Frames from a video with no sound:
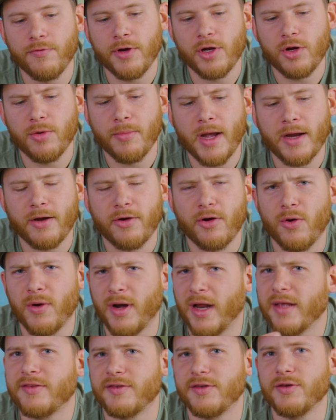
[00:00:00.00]
Video Micro,
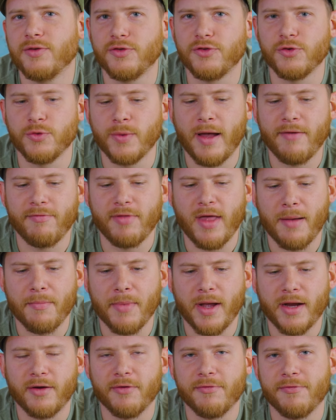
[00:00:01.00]
and I still do have that
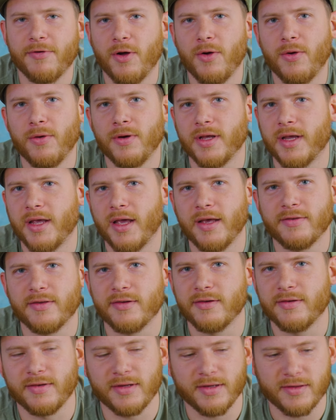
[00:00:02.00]
microphone in case
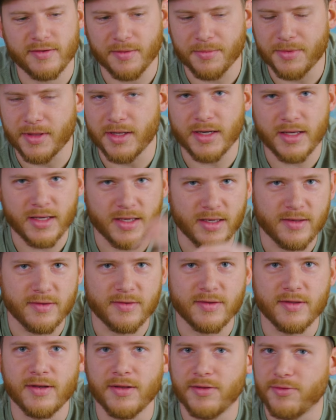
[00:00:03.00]
I just need something
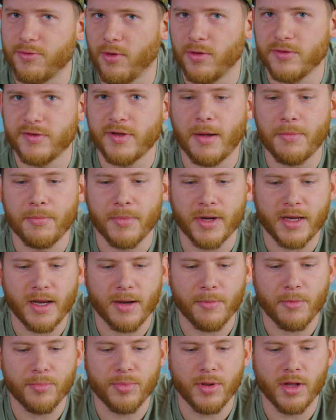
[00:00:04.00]
easy to throw on top of my
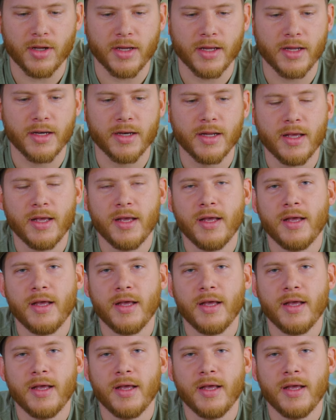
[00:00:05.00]
camera plug-in.